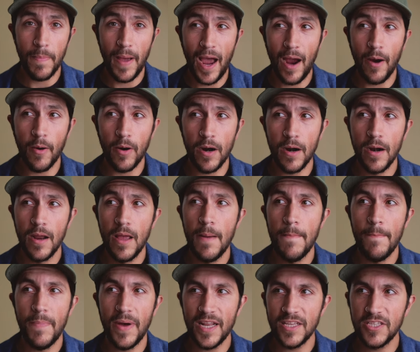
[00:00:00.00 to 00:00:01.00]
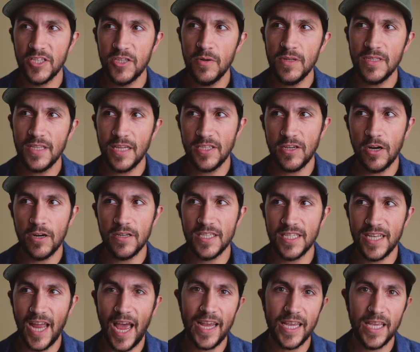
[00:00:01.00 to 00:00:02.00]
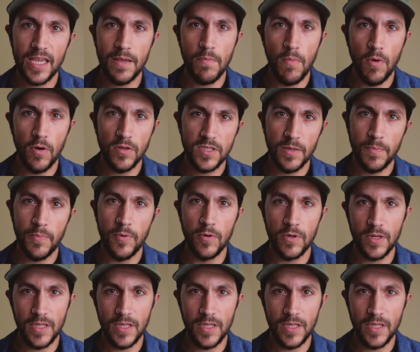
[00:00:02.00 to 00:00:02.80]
of power, but as soon as I start stacking multiple